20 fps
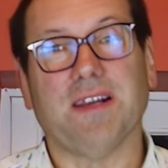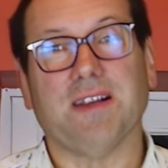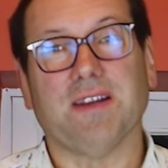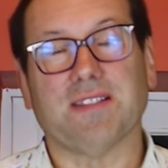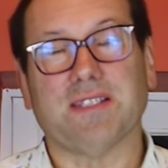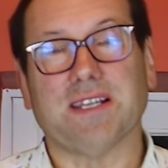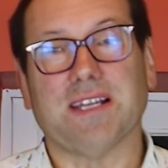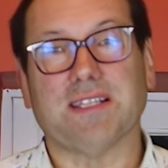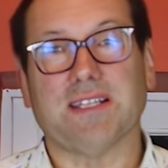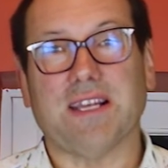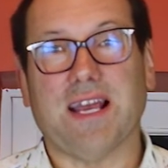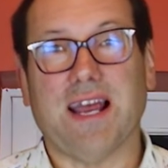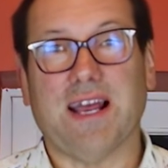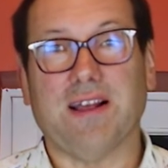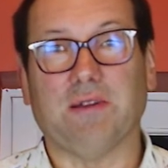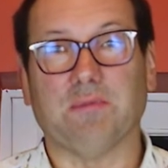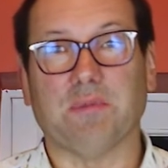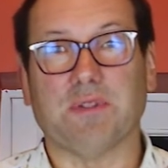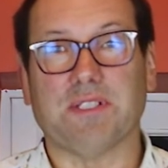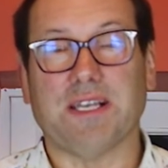because that
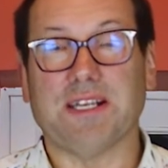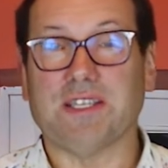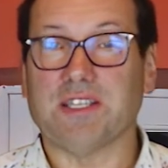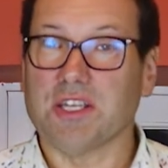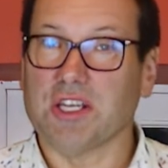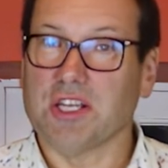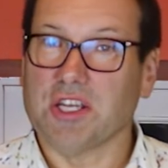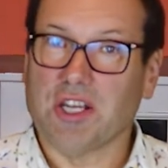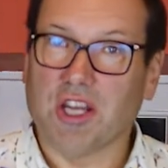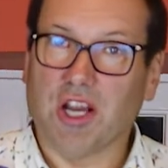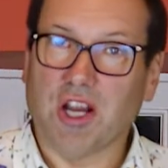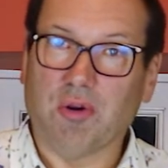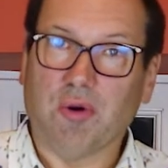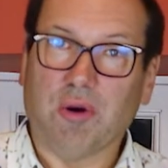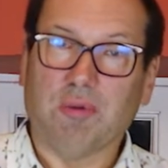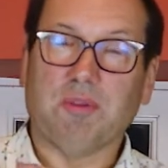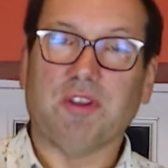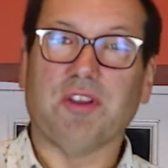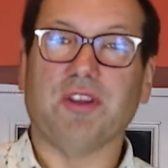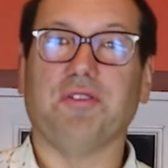helps it go
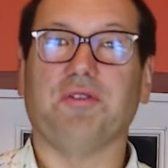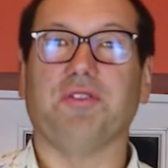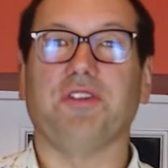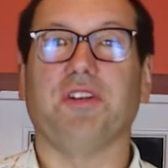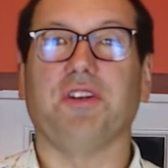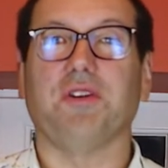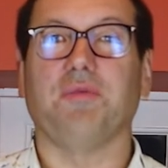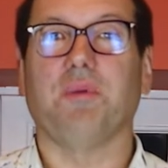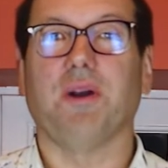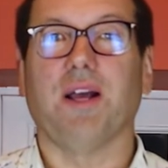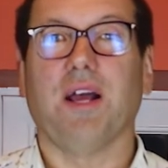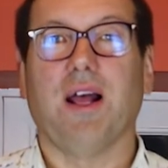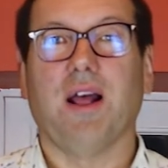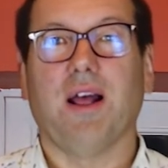up the YouTube